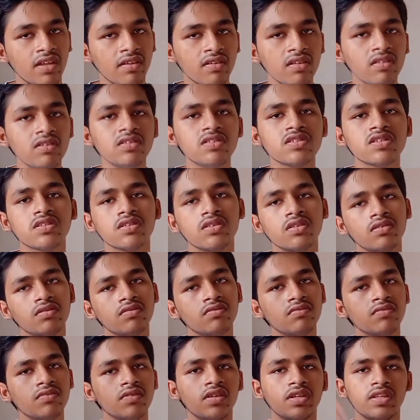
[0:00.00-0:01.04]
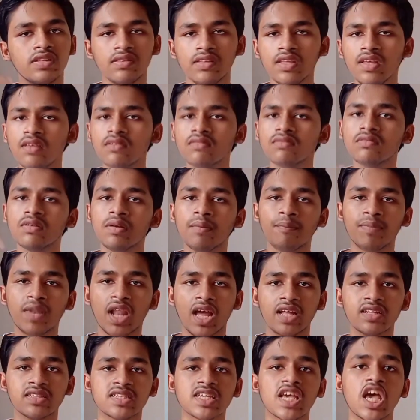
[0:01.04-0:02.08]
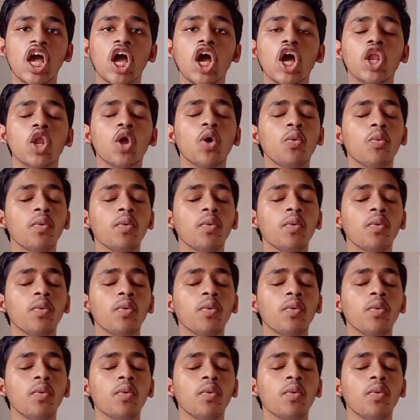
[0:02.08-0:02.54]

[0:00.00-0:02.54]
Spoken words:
minerals in the plant.